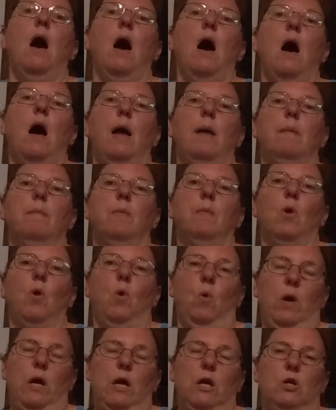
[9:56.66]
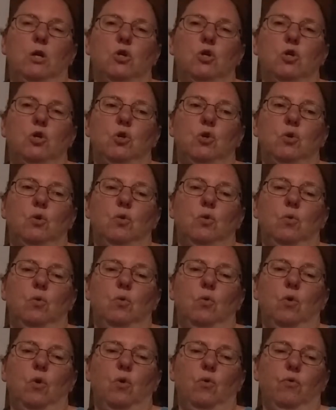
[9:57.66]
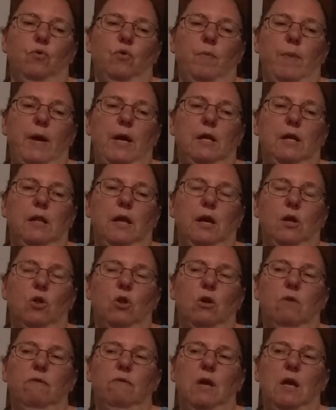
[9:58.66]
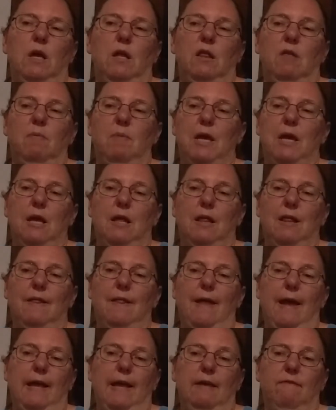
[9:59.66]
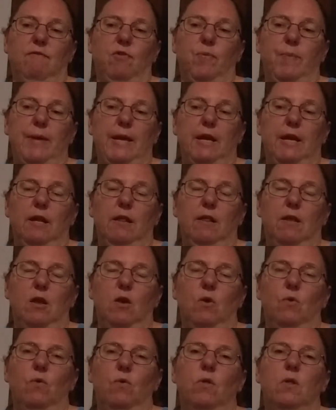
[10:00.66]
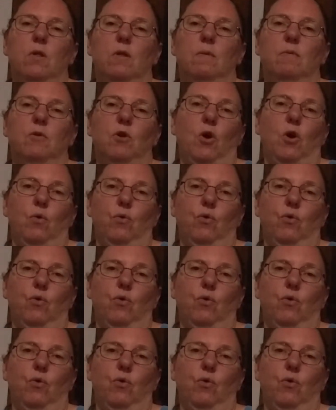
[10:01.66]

I'm going to go through my collection of kits because that gives me an excuse to go